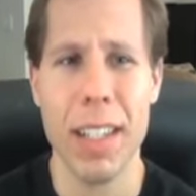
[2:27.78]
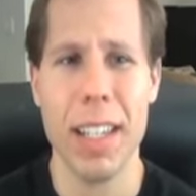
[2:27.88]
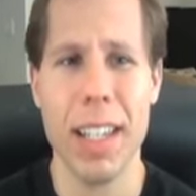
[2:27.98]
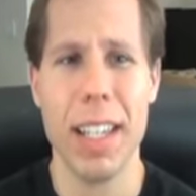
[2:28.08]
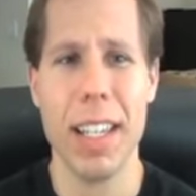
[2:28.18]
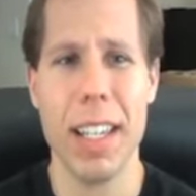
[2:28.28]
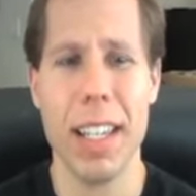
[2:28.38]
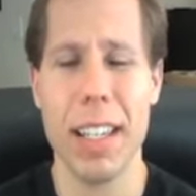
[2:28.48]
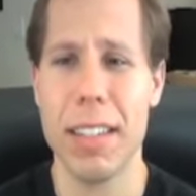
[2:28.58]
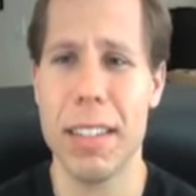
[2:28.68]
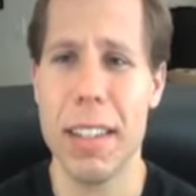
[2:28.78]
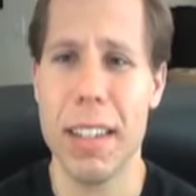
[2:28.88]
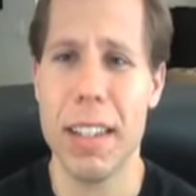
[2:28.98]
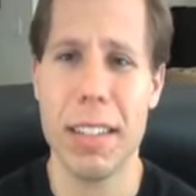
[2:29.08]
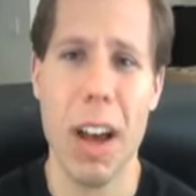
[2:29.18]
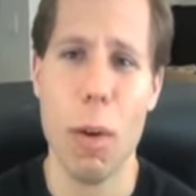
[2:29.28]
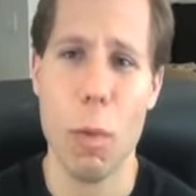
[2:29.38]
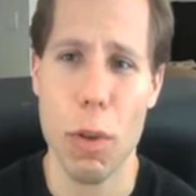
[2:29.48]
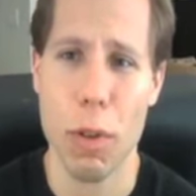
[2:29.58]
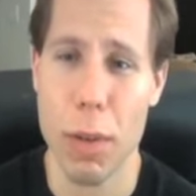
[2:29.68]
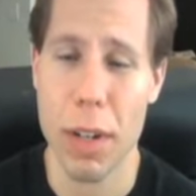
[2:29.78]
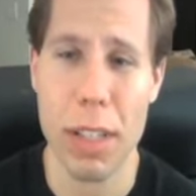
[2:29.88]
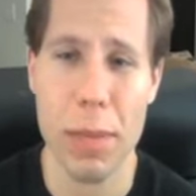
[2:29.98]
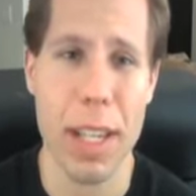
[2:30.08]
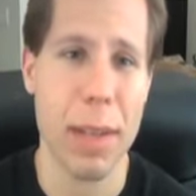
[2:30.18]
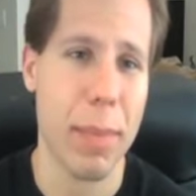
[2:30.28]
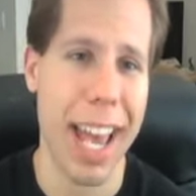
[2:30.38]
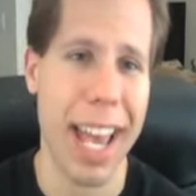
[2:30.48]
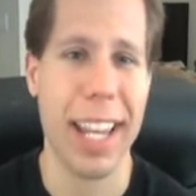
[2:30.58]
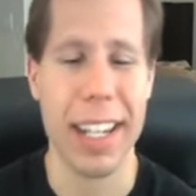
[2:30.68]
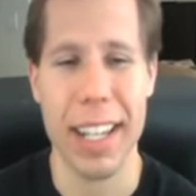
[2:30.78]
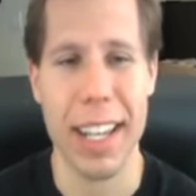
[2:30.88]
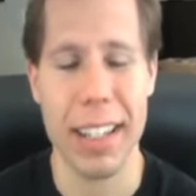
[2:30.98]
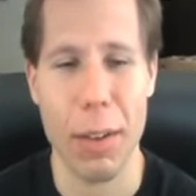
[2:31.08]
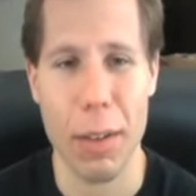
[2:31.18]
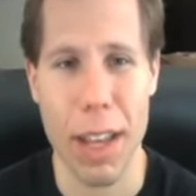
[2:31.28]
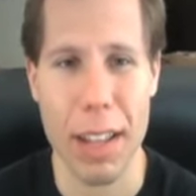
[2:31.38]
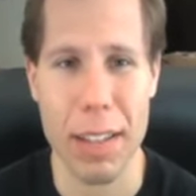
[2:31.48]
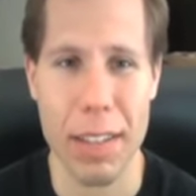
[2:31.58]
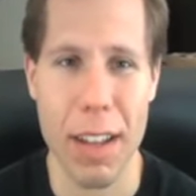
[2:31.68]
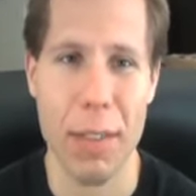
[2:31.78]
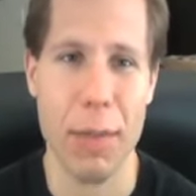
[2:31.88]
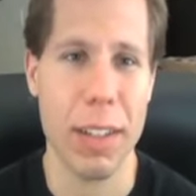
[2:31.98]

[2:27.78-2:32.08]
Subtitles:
he's not worth what he's being paid and all that stuff,